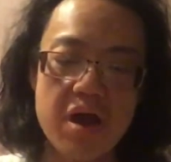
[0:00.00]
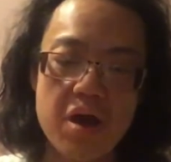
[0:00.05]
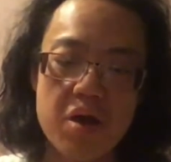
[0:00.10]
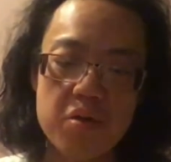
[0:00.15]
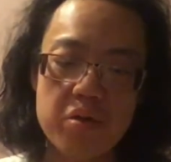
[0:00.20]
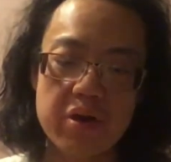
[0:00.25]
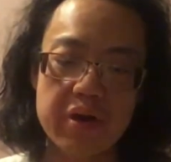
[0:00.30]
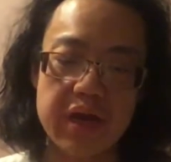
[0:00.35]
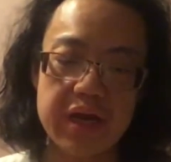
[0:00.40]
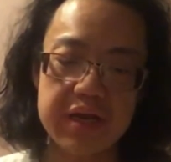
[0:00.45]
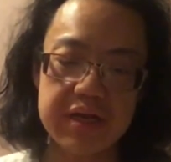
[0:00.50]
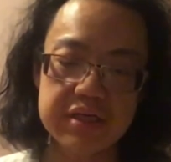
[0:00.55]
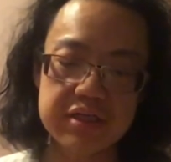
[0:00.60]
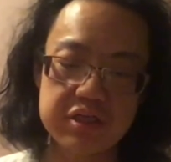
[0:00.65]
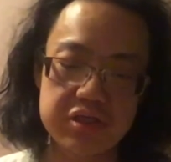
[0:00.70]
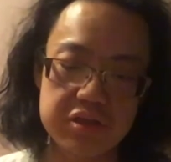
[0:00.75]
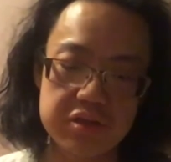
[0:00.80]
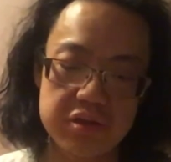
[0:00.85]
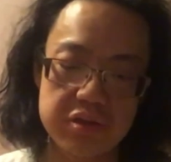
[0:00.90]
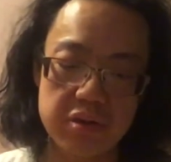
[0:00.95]
We're going to
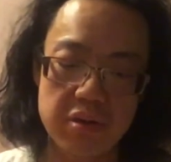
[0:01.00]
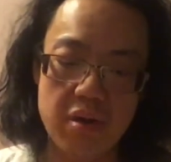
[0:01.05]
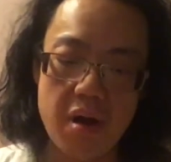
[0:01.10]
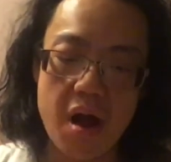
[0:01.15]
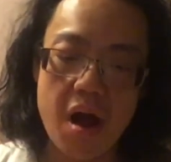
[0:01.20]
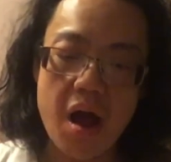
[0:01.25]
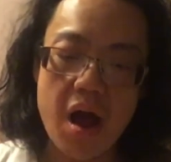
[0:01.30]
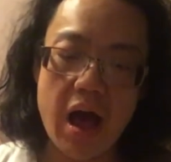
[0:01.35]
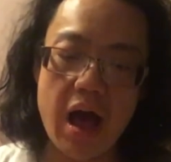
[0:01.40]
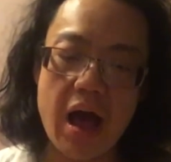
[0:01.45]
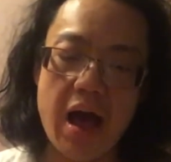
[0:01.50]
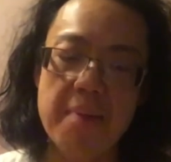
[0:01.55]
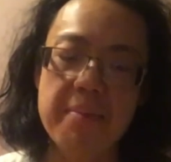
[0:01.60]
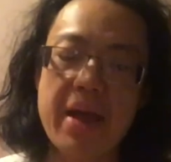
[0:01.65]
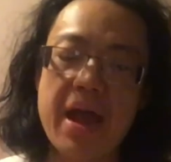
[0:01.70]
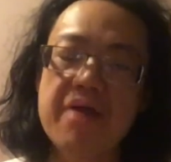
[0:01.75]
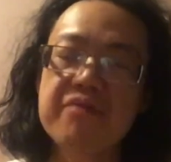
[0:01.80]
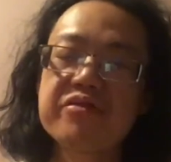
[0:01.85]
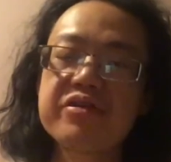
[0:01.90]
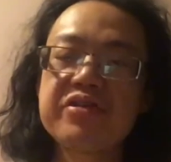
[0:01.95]
do
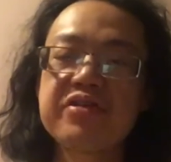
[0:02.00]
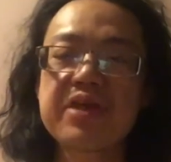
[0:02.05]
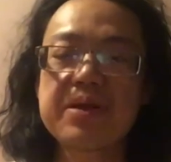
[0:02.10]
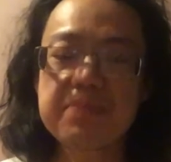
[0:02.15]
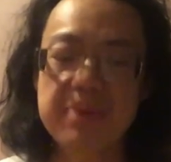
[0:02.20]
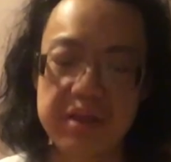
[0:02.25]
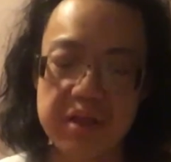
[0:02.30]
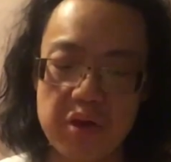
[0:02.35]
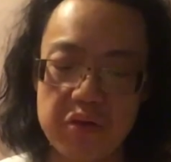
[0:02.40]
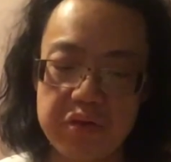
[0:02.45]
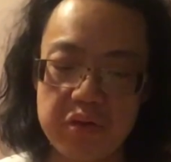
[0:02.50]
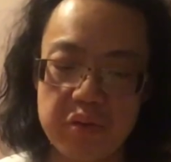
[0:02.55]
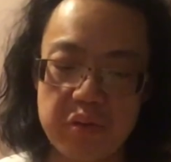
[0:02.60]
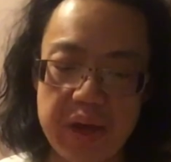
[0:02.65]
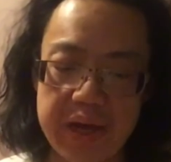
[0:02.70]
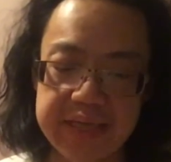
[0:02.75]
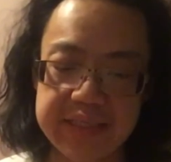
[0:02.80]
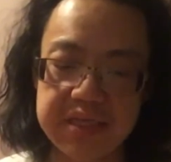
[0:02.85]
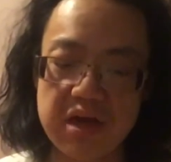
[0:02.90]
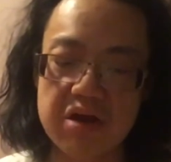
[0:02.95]
everything below the
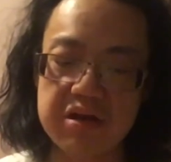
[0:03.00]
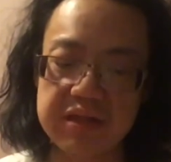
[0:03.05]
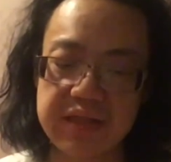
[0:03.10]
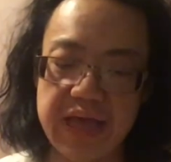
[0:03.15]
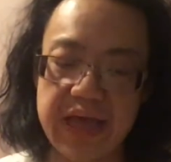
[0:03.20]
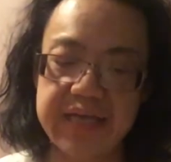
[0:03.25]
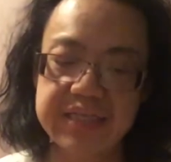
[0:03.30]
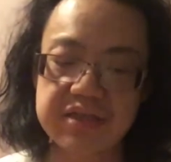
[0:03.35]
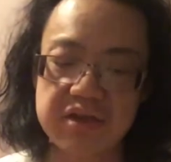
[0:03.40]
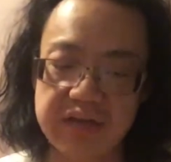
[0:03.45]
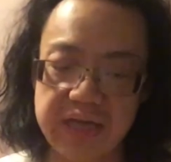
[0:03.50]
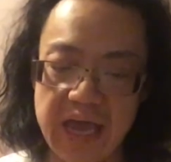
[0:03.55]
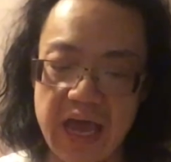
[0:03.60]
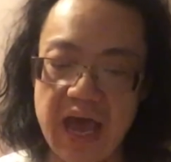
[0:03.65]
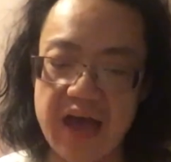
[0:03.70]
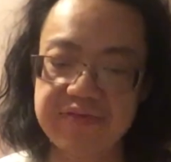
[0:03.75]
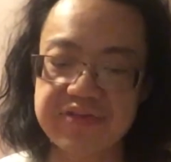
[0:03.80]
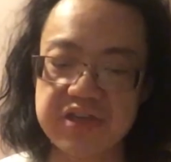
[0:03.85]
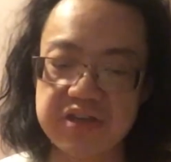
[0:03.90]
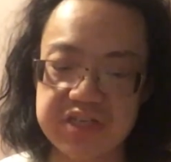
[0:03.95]
waist, our legs, our
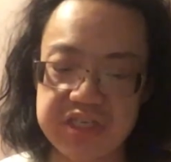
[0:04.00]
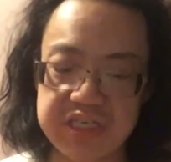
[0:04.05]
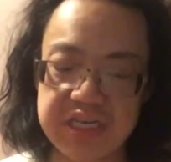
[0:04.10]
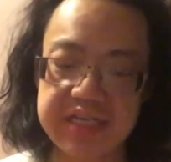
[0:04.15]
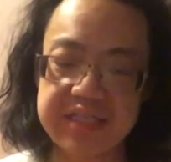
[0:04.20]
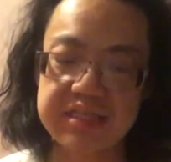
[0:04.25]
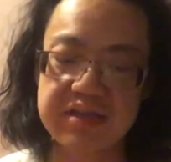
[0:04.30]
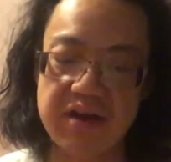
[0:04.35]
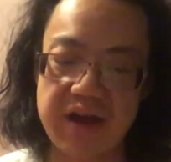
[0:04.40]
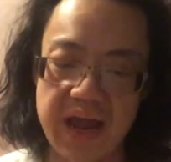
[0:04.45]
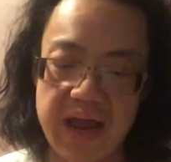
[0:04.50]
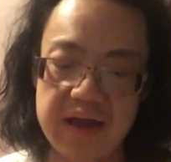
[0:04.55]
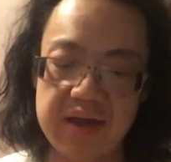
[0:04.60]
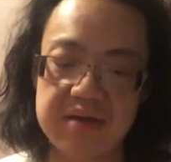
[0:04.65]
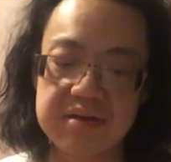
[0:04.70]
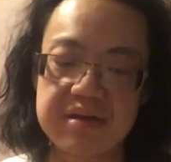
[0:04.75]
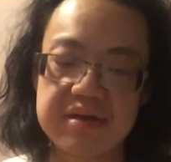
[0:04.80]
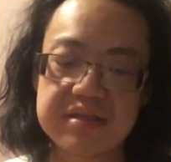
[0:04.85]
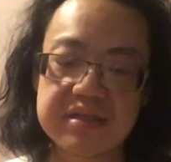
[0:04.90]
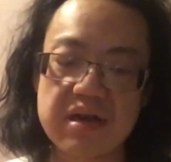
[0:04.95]
calves, our shins, our
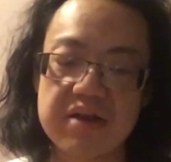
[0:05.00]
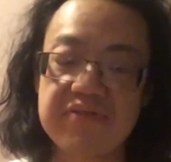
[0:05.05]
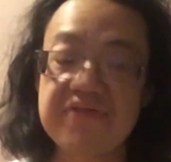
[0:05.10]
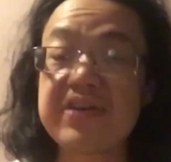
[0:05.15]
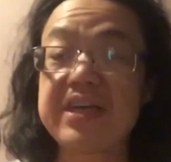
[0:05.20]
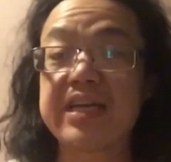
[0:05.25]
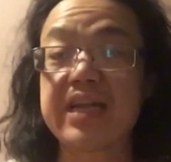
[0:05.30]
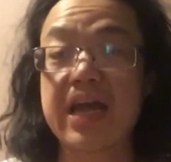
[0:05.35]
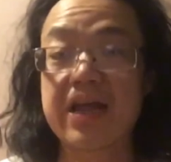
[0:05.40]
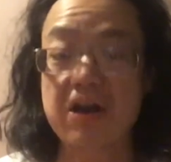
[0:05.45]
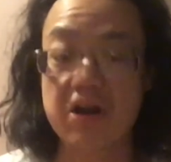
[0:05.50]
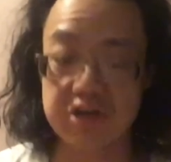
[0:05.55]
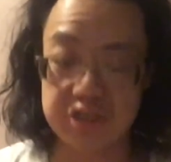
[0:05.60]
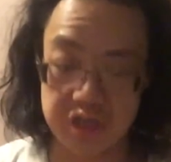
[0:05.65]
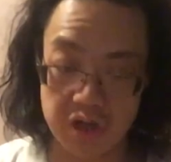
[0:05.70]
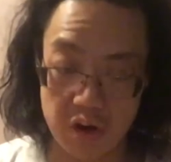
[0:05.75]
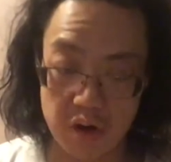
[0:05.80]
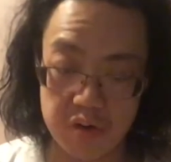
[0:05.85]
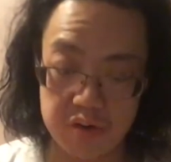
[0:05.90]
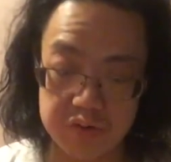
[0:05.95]
ankles, our feet, and our
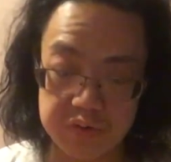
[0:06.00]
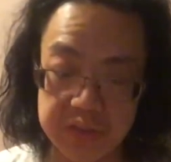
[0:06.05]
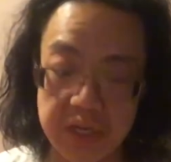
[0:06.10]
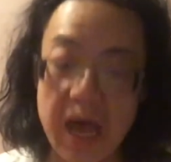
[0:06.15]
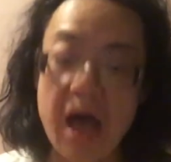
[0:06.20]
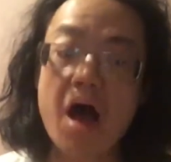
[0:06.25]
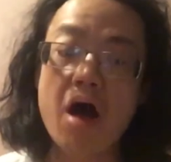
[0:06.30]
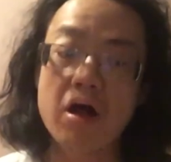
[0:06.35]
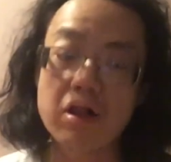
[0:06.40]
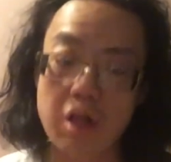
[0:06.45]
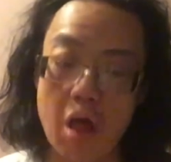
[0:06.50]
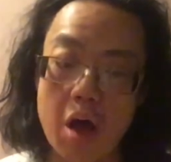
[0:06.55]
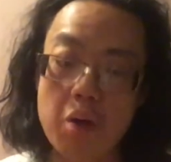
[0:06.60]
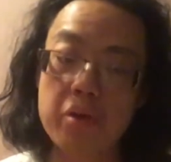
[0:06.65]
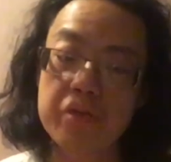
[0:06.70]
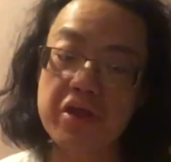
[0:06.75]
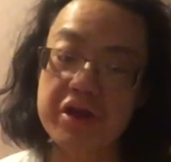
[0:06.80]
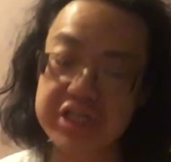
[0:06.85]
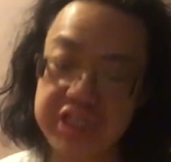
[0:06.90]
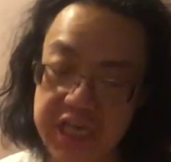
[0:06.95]
toes, along
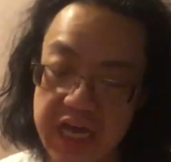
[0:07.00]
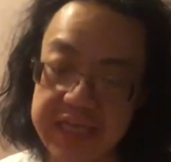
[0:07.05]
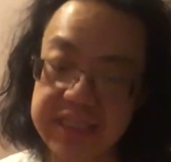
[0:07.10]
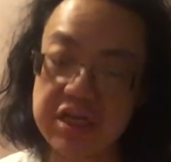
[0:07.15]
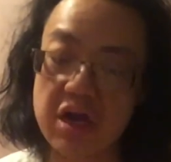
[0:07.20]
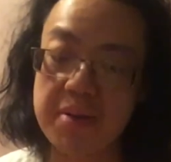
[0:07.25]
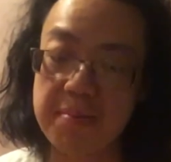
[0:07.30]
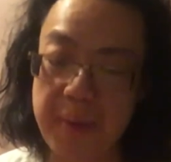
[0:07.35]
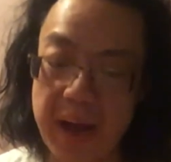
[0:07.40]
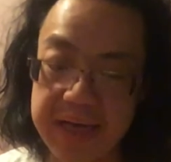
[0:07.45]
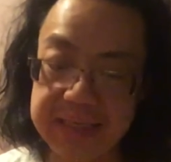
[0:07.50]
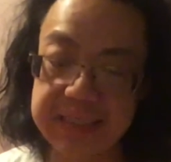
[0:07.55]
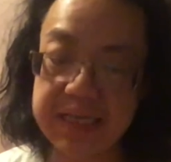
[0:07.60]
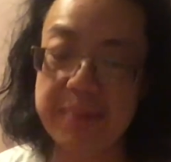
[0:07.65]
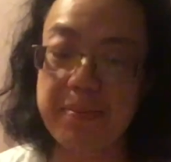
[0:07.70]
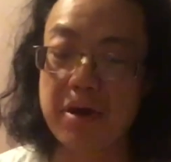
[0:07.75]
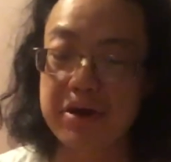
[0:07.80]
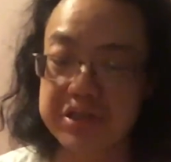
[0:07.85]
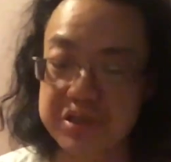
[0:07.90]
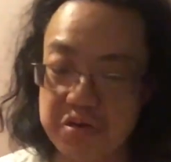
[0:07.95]
with our chest, our
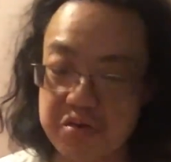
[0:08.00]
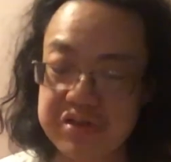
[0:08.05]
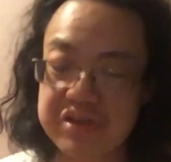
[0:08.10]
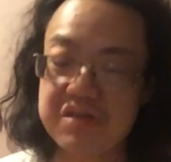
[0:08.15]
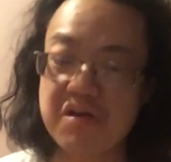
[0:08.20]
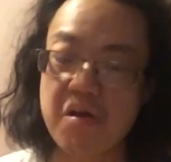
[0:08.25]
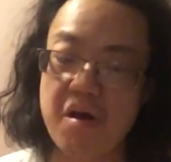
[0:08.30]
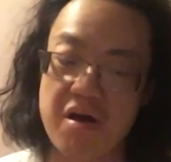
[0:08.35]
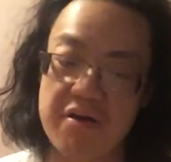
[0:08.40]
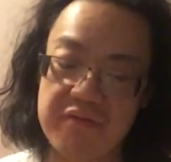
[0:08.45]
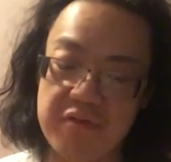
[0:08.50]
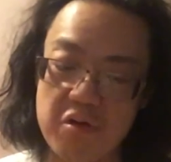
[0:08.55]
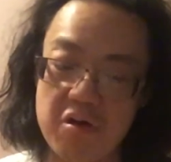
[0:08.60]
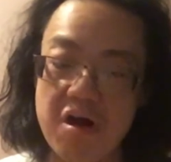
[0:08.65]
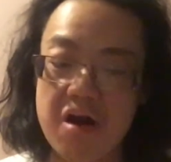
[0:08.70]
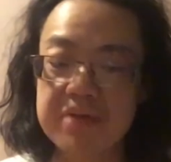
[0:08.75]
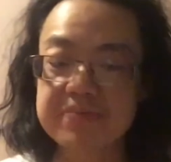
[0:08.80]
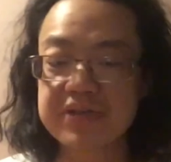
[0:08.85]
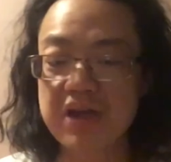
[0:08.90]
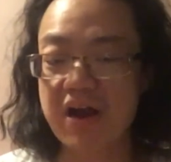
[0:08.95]
bicep, our torso, our
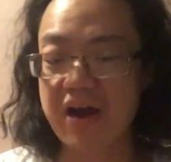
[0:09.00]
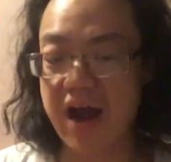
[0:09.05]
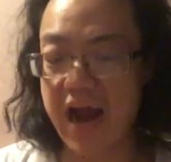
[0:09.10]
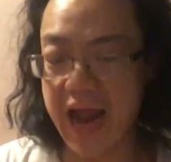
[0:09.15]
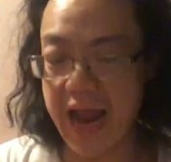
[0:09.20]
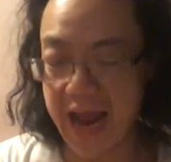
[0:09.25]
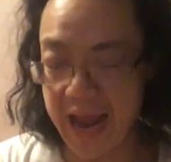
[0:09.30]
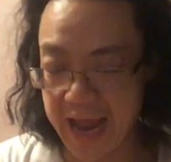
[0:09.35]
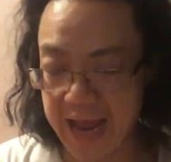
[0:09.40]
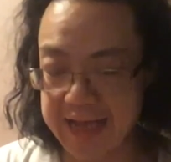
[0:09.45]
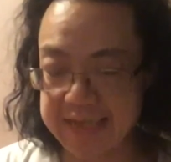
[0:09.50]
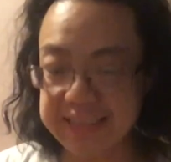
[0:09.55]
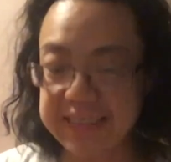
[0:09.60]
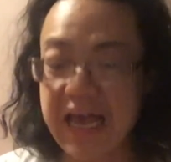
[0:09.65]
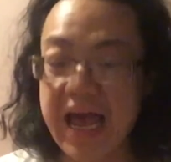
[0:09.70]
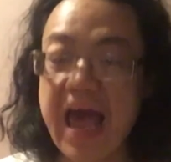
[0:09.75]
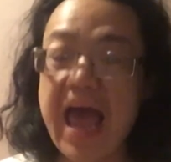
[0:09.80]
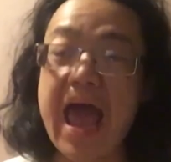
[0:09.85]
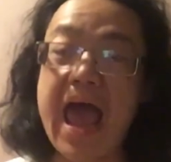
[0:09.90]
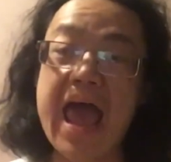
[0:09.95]
forearms, our hands,
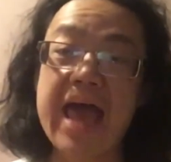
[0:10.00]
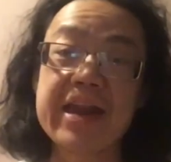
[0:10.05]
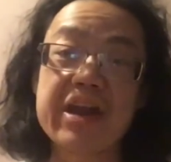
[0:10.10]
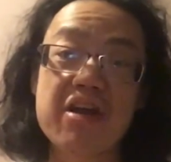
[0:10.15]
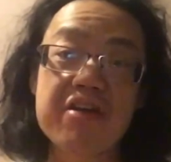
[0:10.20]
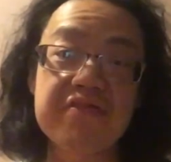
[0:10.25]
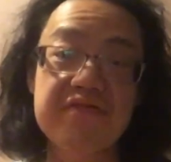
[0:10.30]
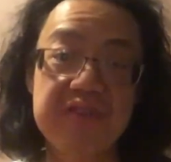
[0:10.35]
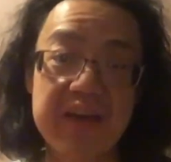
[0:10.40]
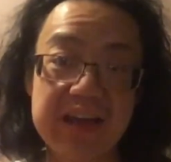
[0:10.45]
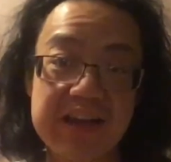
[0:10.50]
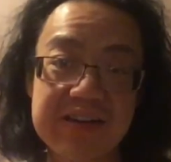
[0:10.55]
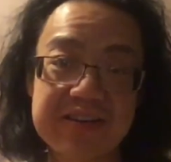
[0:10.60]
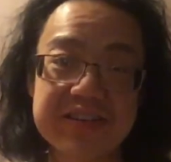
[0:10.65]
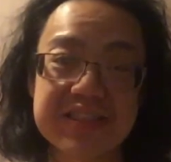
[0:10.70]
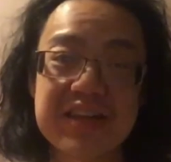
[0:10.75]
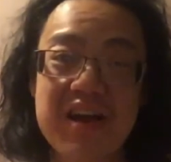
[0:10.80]
and our fingers.